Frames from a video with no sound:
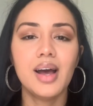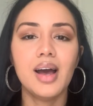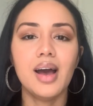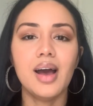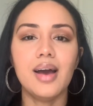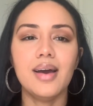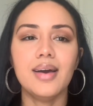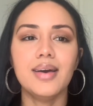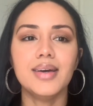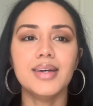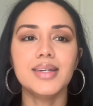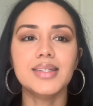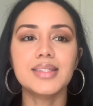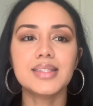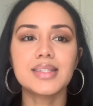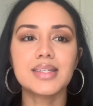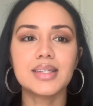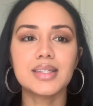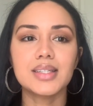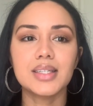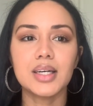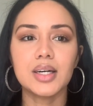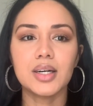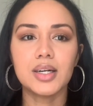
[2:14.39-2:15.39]
And
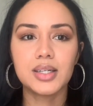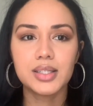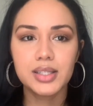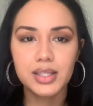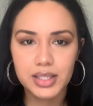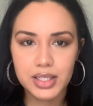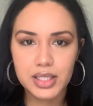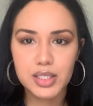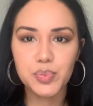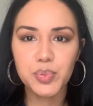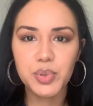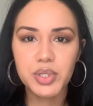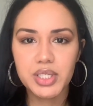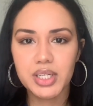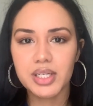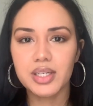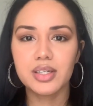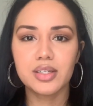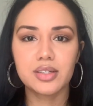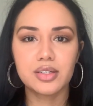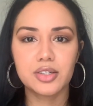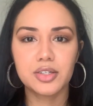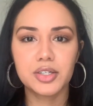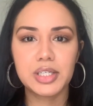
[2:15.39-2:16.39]
on this
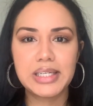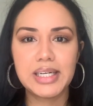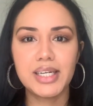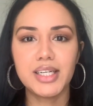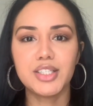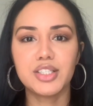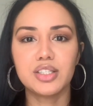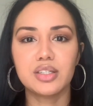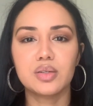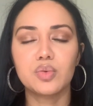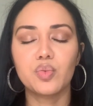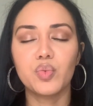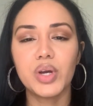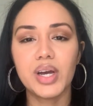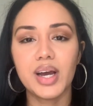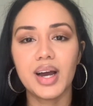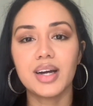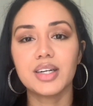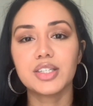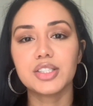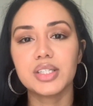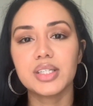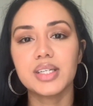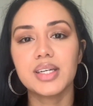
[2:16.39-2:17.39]
particular occasion, we
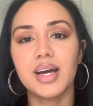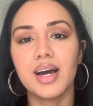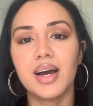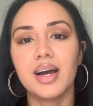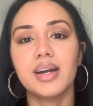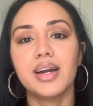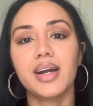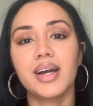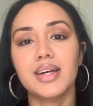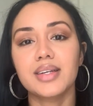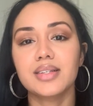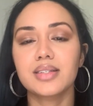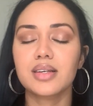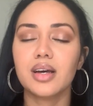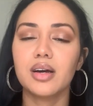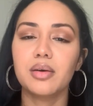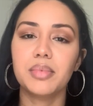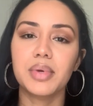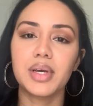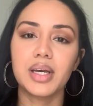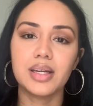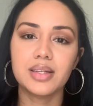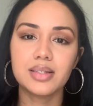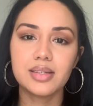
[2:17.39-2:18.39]
actually had ants
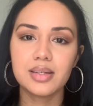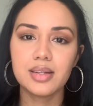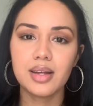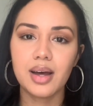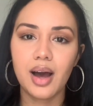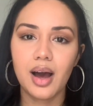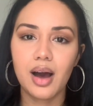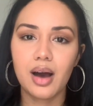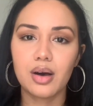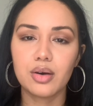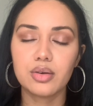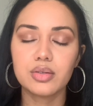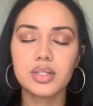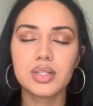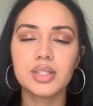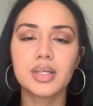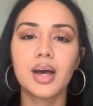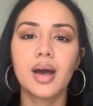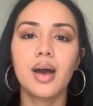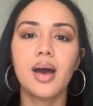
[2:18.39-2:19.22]
coming into the house